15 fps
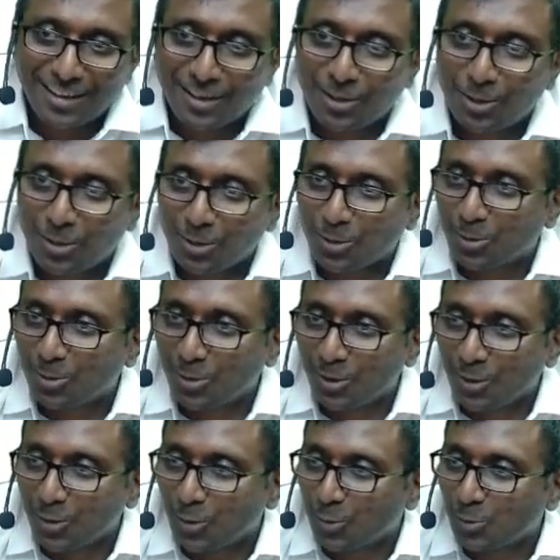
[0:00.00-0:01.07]
Oh,
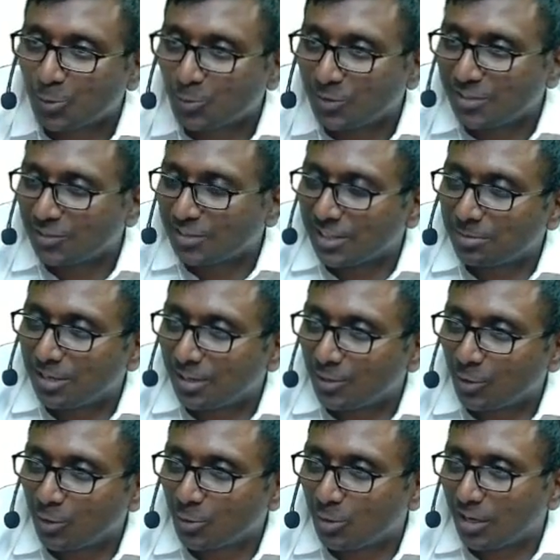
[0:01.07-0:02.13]
which some hut
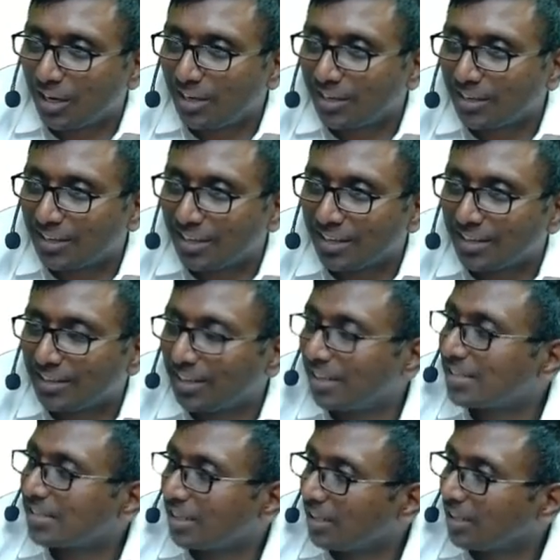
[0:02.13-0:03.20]
ko you called and they are
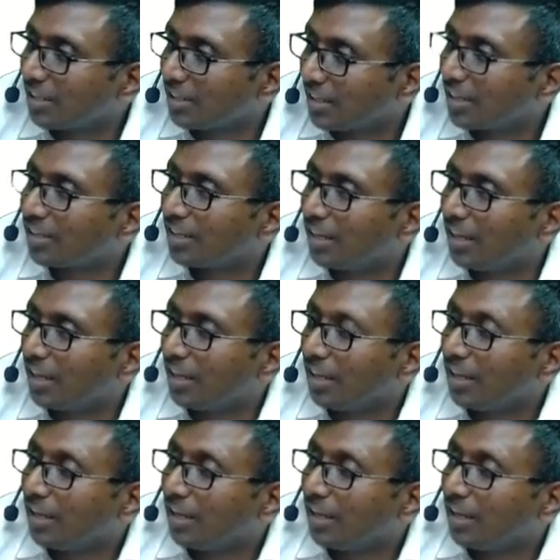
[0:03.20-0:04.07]
sending, correct na?